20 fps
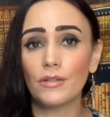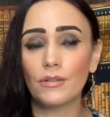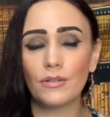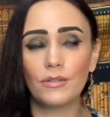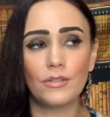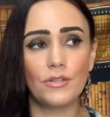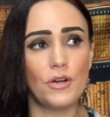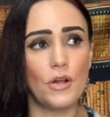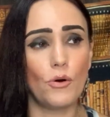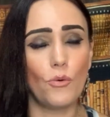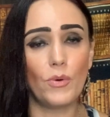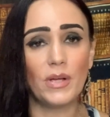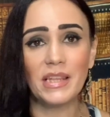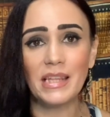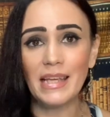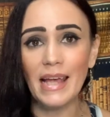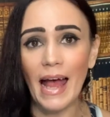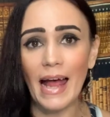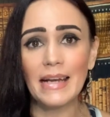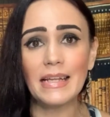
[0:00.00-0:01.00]
you know, with
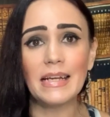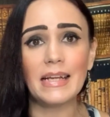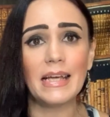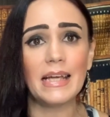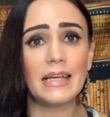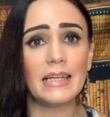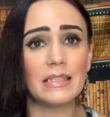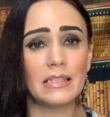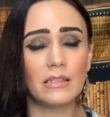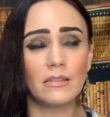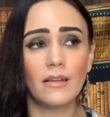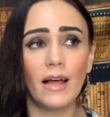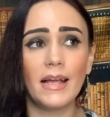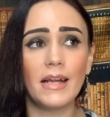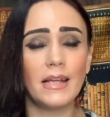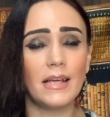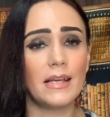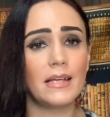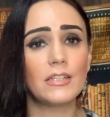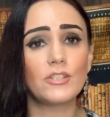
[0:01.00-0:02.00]
the editing and the
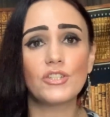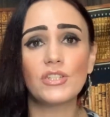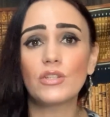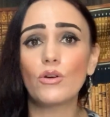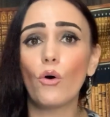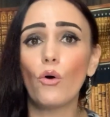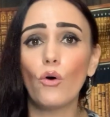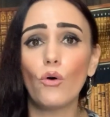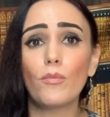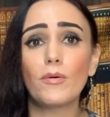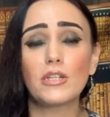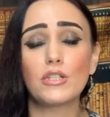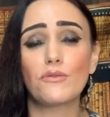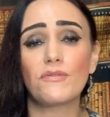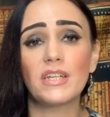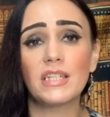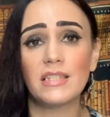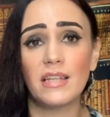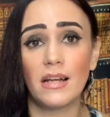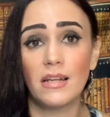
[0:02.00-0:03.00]
lighting and just a whole bunch of
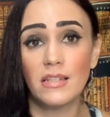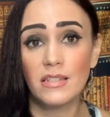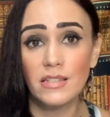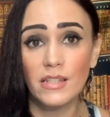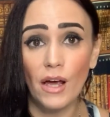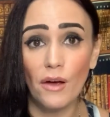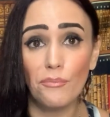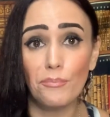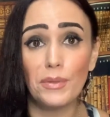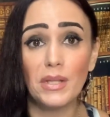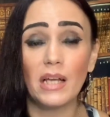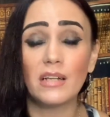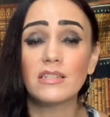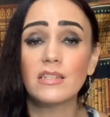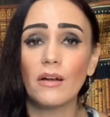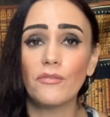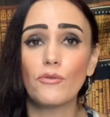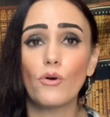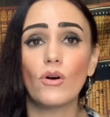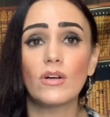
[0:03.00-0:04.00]
exciting stuff, but that
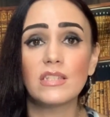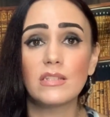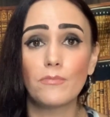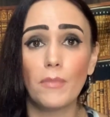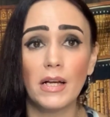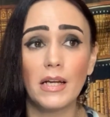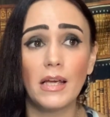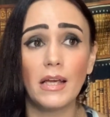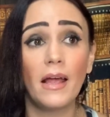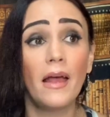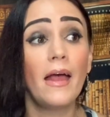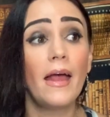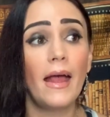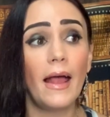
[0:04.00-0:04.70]
stuff costs money.